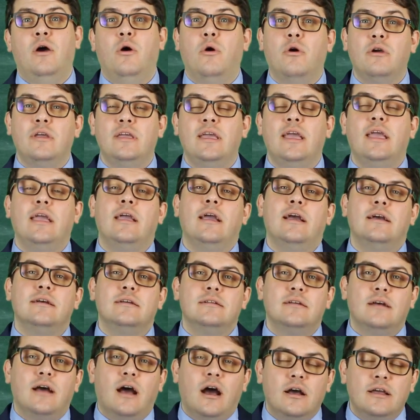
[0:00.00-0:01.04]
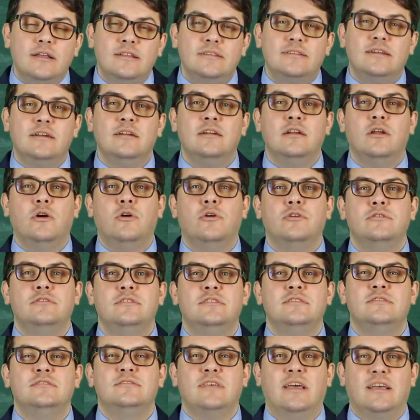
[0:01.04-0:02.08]
Okay, internal
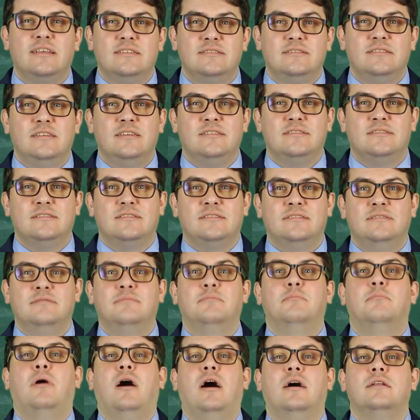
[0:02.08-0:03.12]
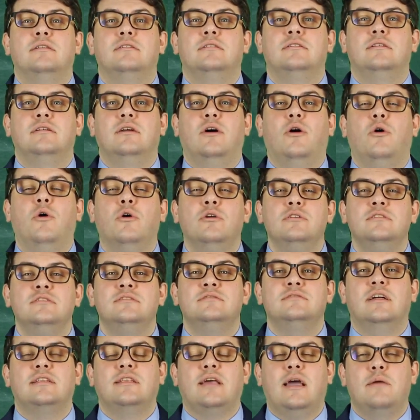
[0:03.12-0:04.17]
audits exist, but the
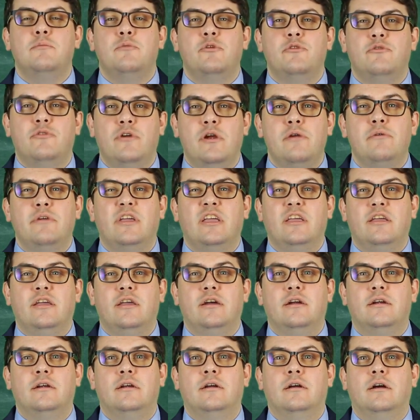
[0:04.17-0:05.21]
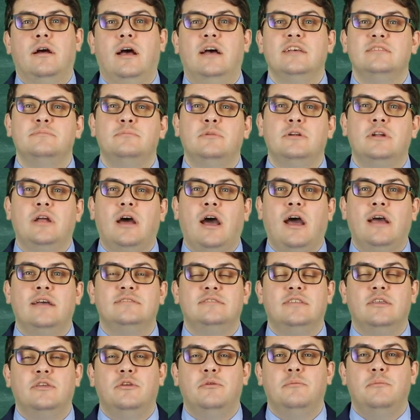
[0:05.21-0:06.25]
audits that I'm referring here, as per the
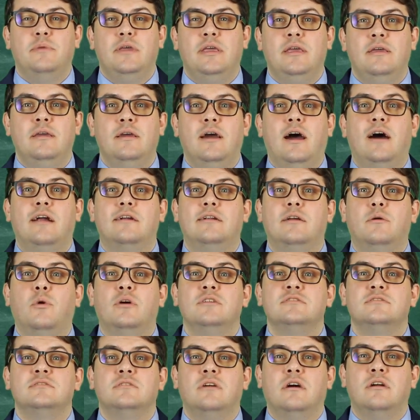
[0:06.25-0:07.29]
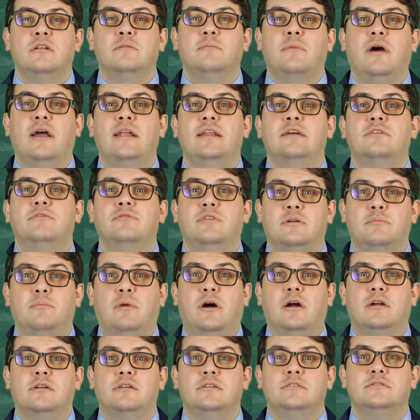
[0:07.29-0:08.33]
ISTQB, are the ones done by the third
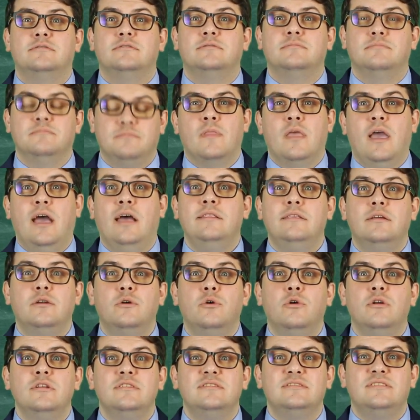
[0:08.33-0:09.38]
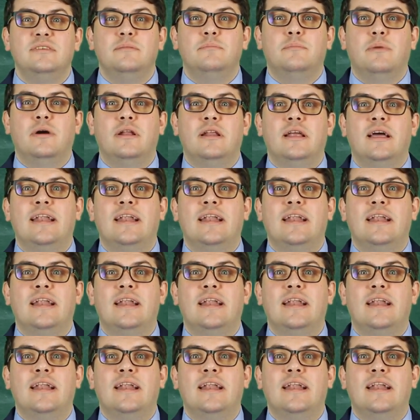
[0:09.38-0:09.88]
parties. And their goal is simple.